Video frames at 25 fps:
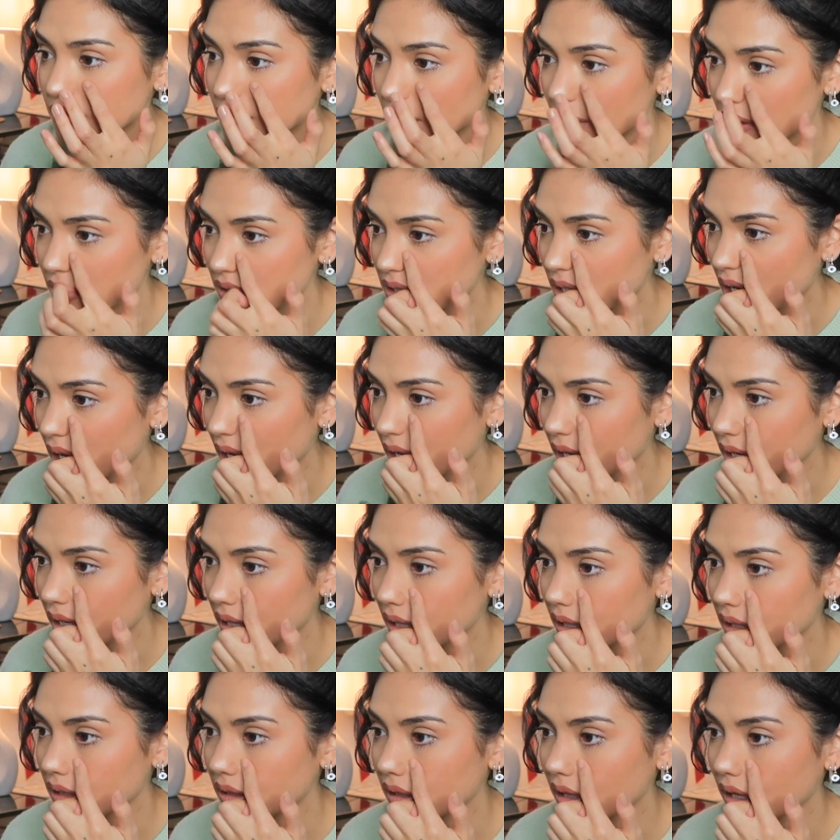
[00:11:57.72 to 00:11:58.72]
so
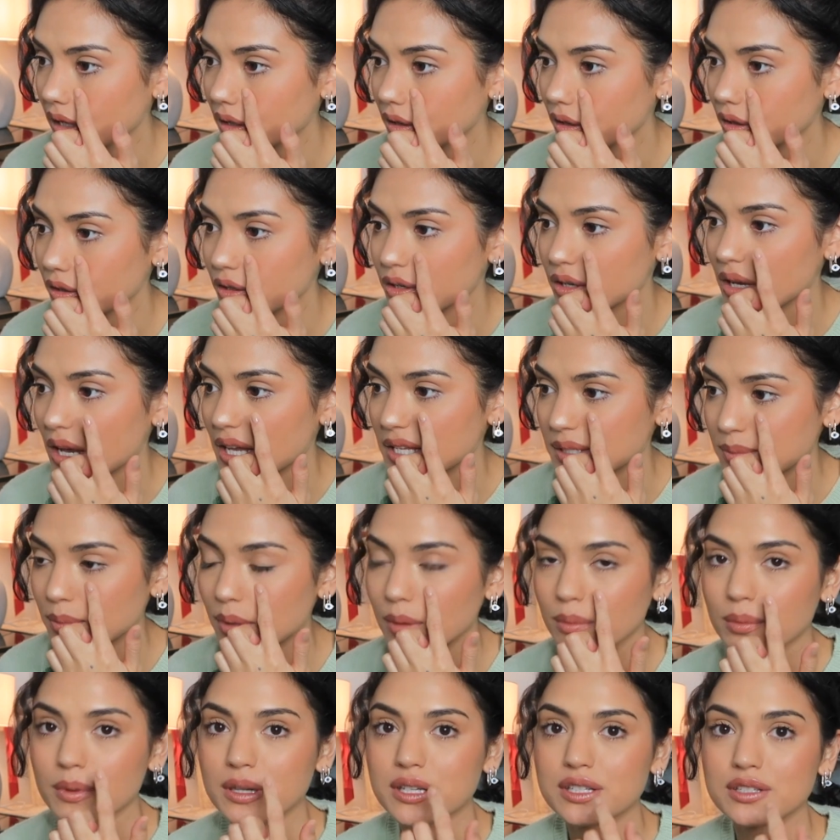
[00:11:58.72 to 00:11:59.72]
tired. I know you guys
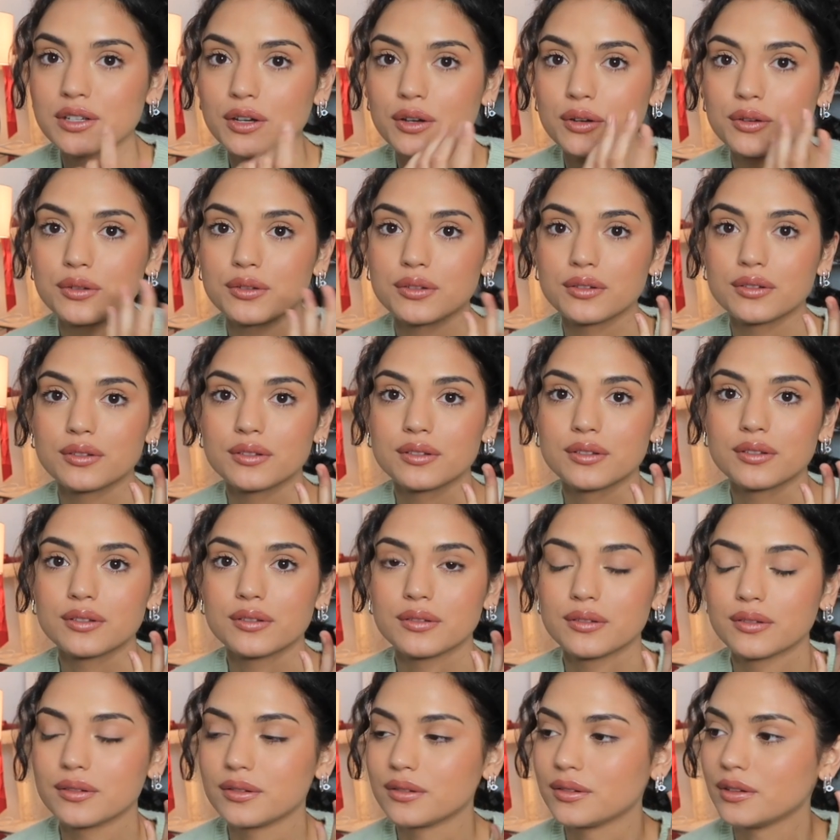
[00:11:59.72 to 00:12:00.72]
probably don't
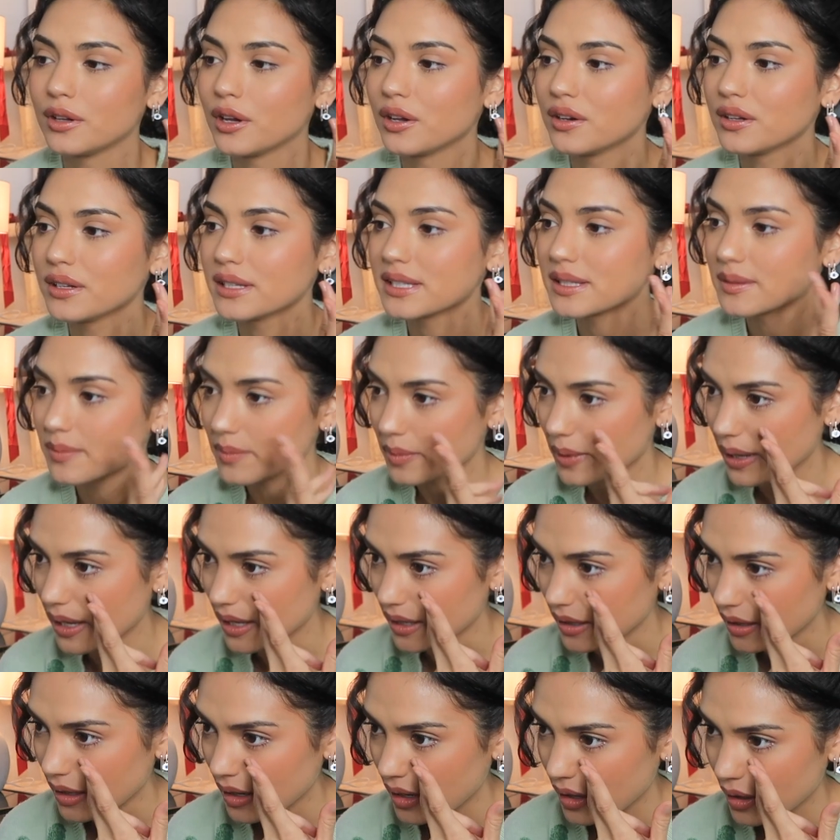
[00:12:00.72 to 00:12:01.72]
notice,
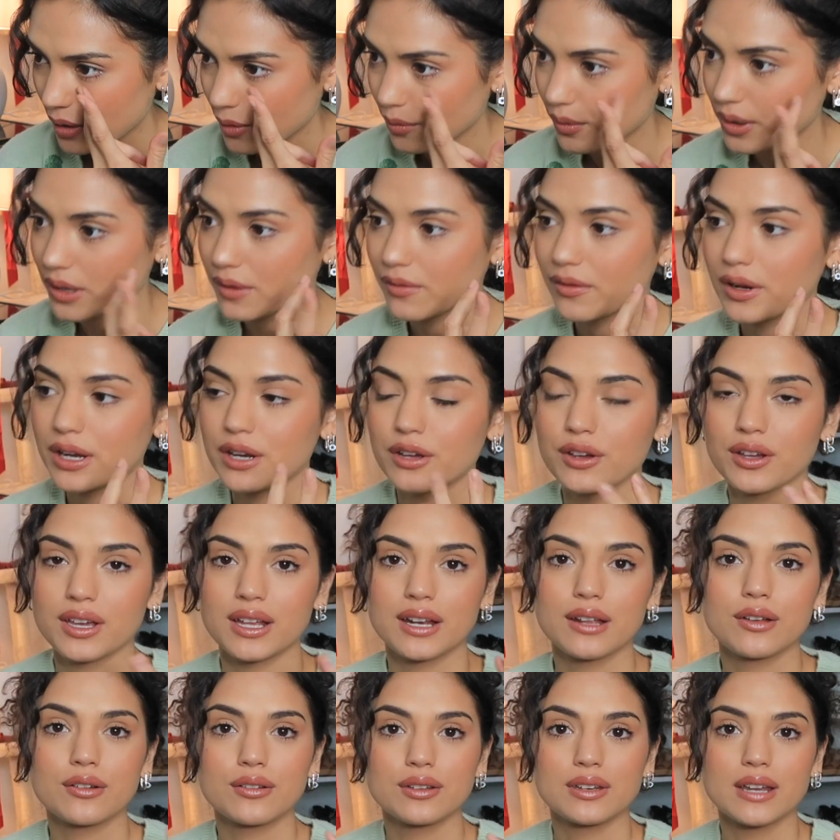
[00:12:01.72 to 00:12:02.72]
but whenever I don't
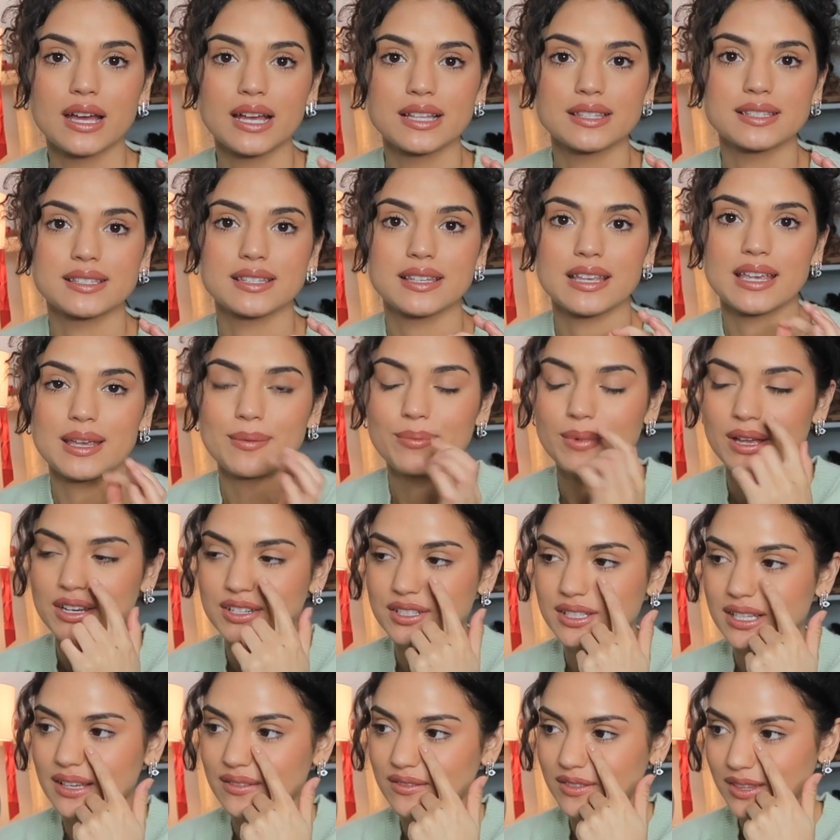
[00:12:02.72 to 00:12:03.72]
get a good night's sleep, I
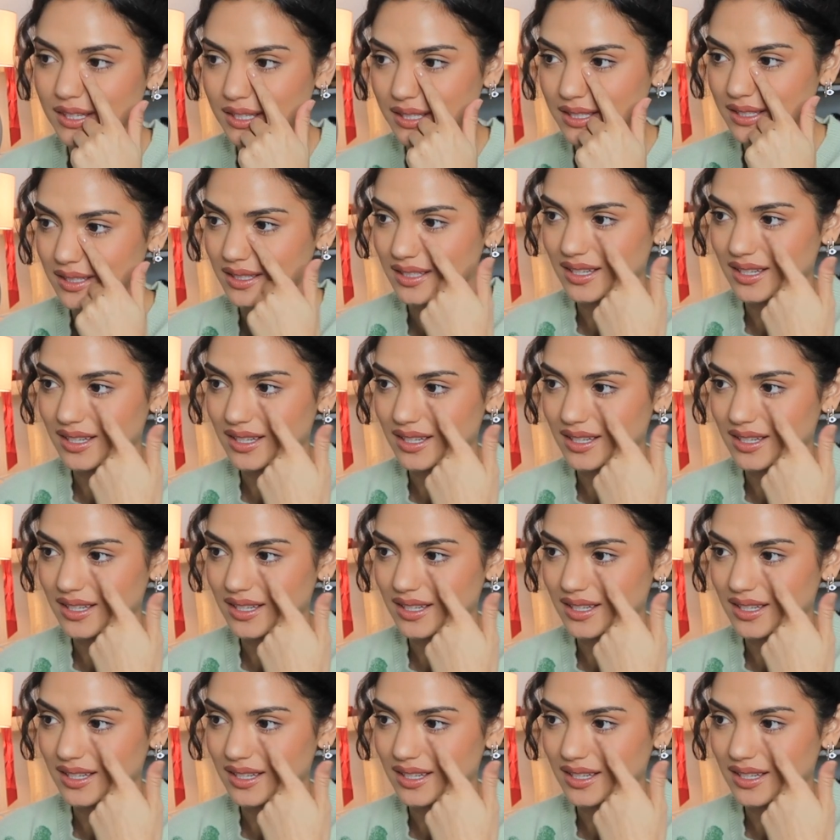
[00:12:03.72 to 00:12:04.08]
just have this